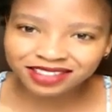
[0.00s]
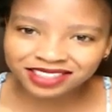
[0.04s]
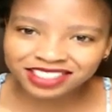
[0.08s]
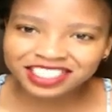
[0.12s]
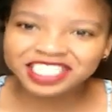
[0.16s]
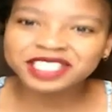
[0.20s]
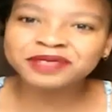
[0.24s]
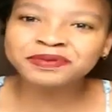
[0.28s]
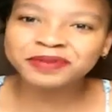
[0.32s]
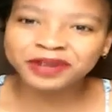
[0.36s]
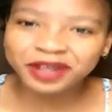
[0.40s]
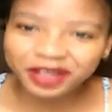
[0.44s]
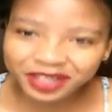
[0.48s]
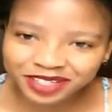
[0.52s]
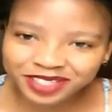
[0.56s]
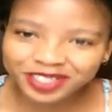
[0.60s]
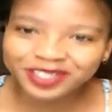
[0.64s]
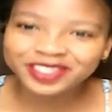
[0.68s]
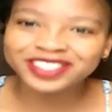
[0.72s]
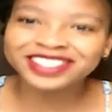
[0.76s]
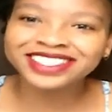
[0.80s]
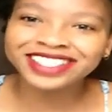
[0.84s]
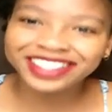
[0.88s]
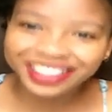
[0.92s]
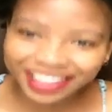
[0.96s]
just because
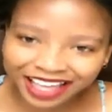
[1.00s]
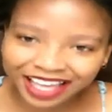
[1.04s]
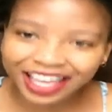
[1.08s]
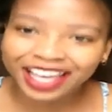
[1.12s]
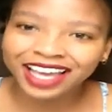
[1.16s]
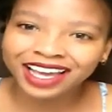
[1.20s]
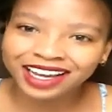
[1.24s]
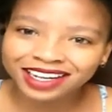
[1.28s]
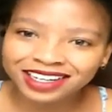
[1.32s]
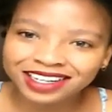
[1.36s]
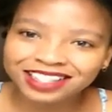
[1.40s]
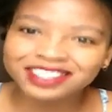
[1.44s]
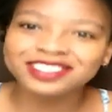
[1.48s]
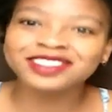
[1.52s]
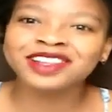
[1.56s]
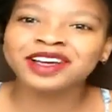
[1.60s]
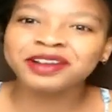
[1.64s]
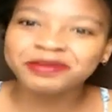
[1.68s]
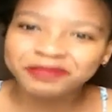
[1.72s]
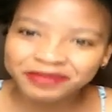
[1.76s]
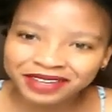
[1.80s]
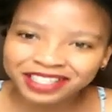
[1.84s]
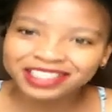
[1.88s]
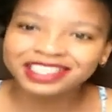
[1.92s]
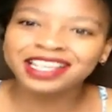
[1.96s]
you see the hair does
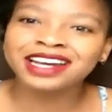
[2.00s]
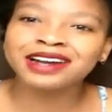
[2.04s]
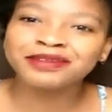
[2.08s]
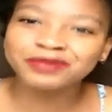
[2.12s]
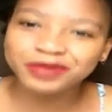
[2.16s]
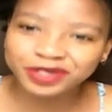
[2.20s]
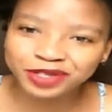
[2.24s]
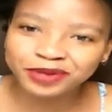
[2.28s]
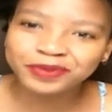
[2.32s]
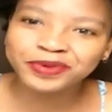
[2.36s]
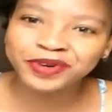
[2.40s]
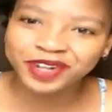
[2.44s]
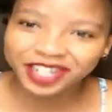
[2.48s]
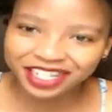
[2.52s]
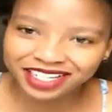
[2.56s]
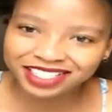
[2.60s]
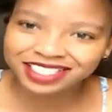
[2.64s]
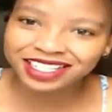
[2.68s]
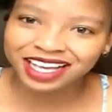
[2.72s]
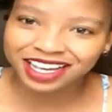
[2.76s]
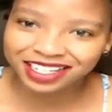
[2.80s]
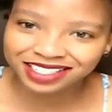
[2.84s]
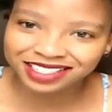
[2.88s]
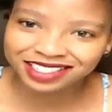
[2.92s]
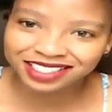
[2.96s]
not mean that I'm super
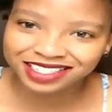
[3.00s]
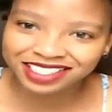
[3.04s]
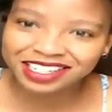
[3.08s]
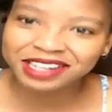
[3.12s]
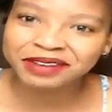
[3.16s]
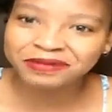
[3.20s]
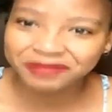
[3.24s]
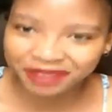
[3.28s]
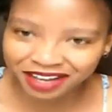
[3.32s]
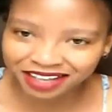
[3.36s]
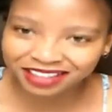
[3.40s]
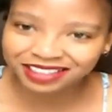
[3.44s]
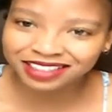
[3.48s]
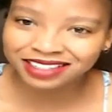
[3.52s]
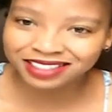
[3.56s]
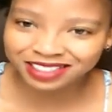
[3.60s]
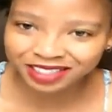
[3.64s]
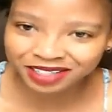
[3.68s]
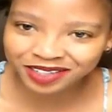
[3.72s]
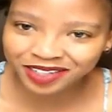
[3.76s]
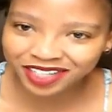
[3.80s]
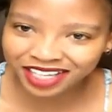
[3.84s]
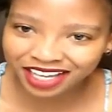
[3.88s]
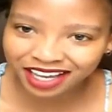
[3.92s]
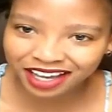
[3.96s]
excited about
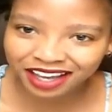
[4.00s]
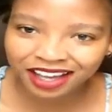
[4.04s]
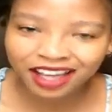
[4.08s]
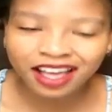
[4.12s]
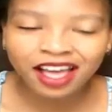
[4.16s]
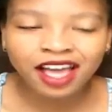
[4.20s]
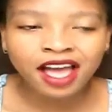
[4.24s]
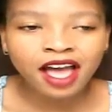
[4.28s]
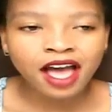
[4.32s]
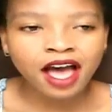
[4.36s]
this, okay?